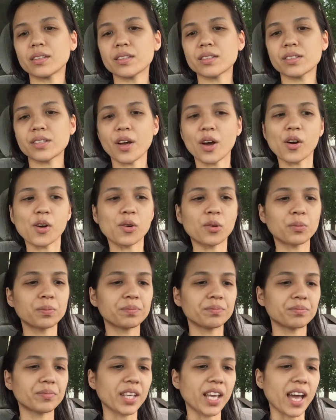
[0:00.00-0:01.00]
So,
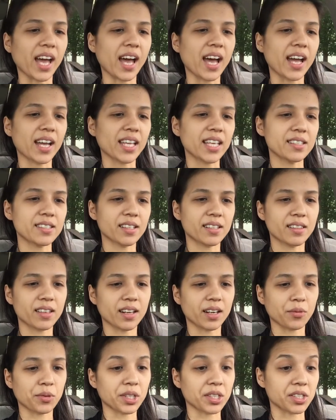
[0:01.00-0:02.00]
yeah, I guess I
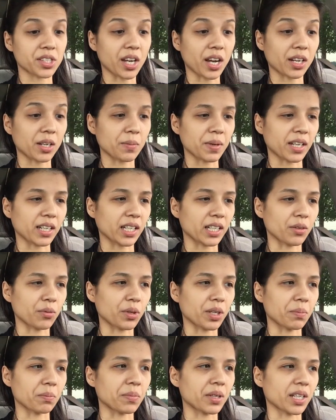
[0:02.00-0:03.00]
thought I wouldn't talk about
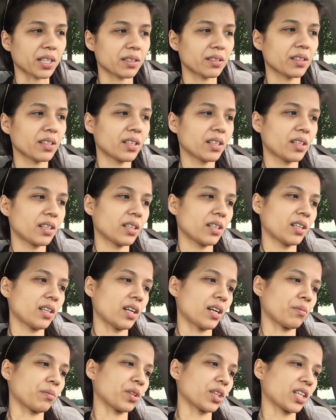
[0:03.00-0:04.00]
anyone, but
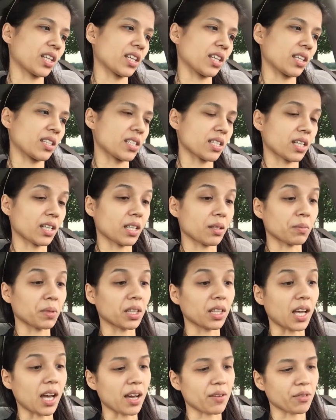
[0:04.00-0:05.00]
I'm looking into him
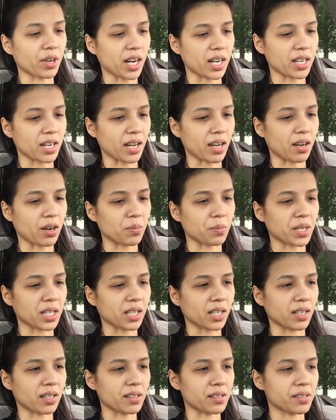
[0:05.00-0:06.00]
a lot right now
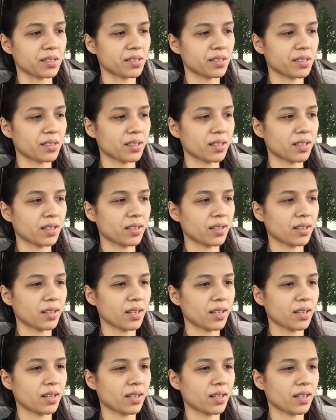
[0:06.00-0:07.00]
because
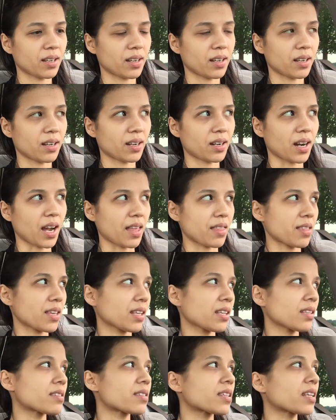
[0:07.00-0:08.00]
I
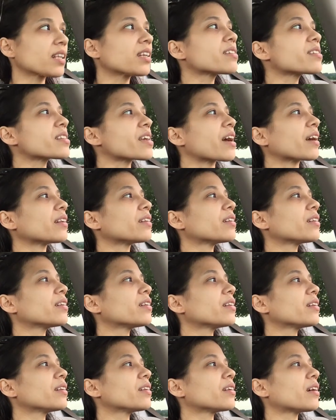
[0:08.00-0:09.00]
think it's innocent.
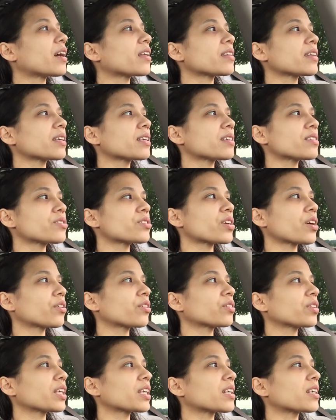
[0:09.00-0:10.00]
I think he's
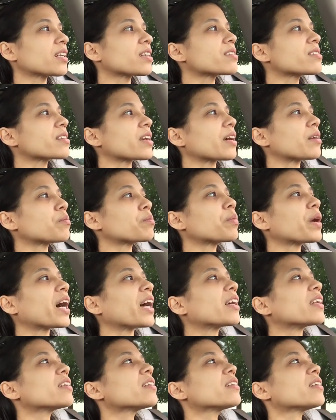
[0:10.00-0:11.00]
totally innocent,
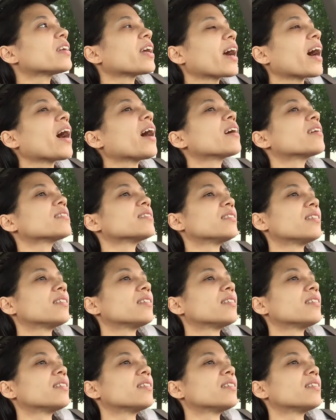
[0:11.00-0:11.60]
but yeah.